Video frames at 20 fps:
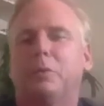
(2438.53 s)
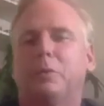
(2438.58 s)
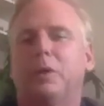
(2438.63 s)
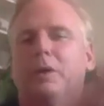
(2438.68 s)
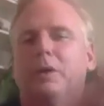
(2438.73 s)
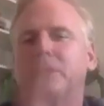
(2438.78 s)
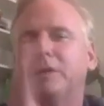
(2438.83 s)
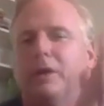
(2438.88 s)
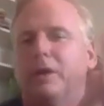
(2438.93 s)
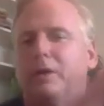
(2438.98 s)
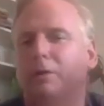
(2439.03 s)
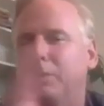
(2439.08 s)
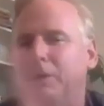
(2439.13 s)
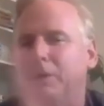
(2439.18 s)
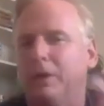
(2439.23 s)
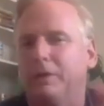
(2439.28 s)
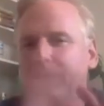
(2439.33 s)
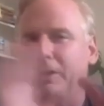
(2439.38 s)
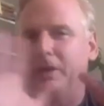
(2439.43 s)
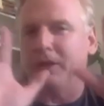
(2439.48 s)
Well done.
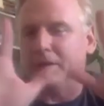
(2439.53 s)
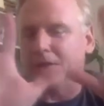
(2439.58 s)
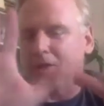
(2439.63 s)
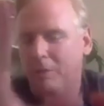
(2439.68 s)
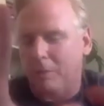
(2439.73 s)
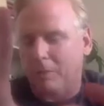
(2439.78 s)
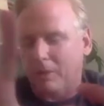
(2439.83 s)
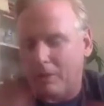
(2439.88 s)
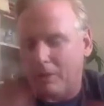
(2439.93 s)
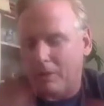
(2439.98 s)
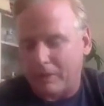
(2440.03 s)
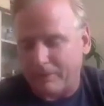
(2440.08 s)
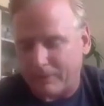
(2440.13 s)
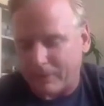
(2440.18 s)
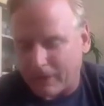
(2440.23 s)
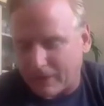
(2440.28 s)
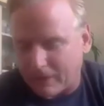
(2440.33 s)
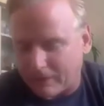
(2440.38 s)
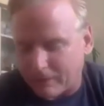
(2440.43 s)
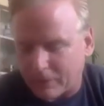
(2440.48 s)
Well done. Double high
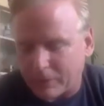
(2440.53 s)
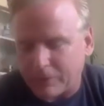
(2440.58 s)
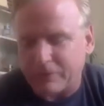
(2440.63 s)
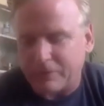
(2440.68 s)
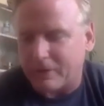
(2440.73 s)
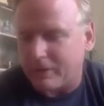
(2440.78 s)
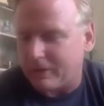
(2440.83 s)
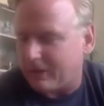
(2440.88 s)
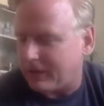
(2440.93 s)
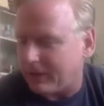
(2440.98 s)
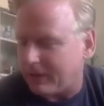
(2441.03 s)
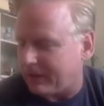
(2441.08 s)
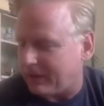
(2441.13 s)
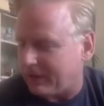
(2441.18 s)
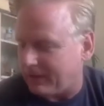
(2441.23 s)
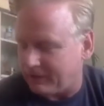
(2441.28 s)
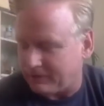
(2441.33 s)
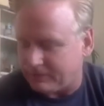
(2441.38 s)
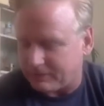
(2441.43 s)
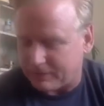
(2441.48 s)
five. Those are not
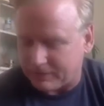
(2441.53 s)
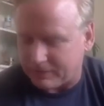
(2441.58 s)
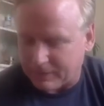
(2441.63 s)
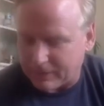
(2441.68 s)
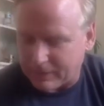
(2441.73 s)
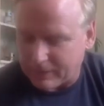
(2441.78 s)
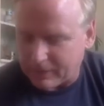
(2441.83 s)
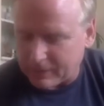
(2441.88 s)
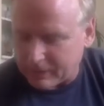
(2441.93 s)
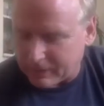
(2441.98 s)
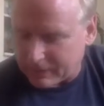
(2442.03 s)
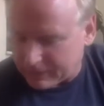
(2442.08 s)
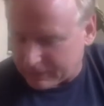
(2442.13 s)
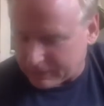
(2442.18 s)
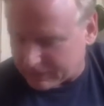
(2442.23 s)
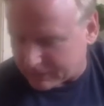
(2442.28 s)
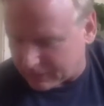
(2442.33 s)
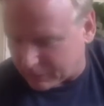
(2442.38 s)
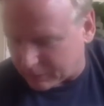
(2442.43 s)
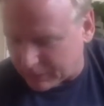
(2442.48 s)
easy.
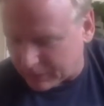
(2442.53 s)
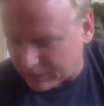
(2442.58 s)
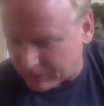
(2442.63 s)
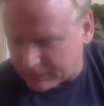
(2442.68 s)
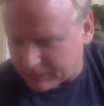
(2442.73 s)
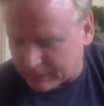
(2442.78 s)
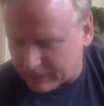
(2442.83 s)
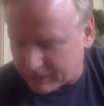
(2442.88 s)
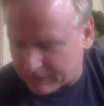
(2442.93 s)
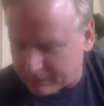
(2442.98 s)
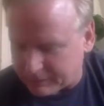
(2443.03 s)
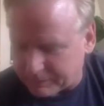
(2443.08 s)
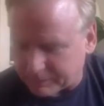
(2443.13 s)
So well done.